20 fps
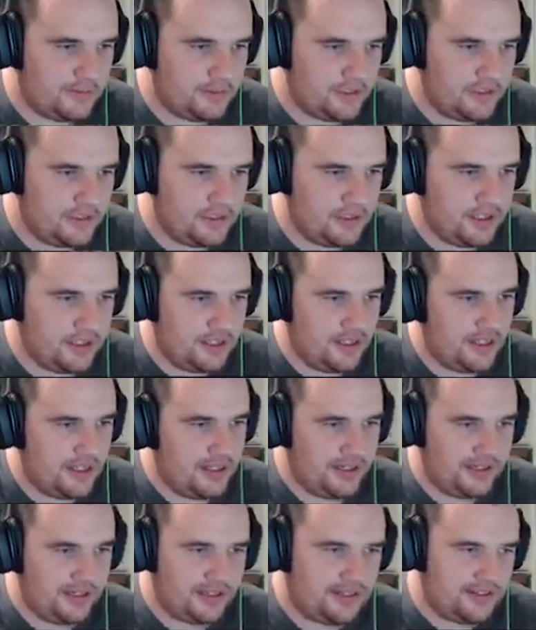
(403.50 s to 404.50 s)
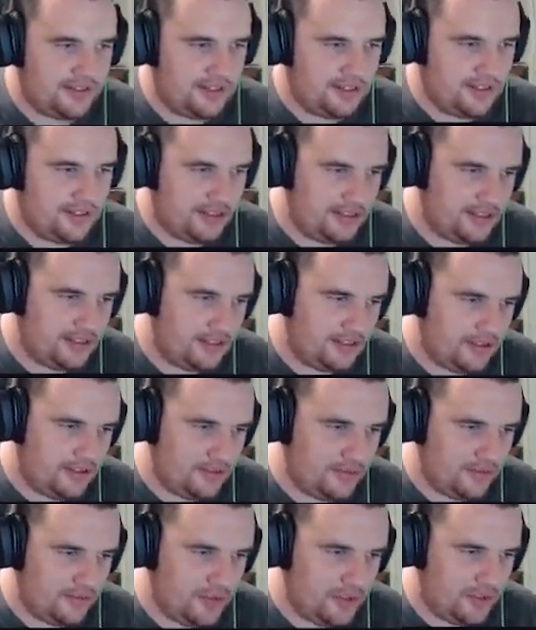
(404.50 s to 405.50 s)
it. And you can see the
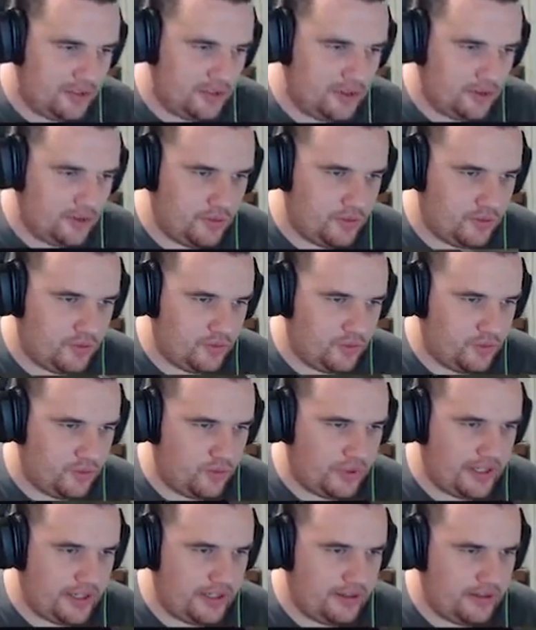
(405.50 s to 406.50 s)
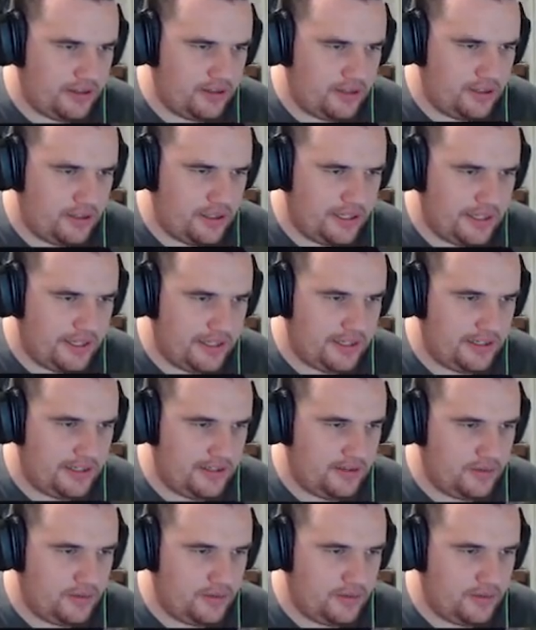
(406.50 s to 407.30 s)
red and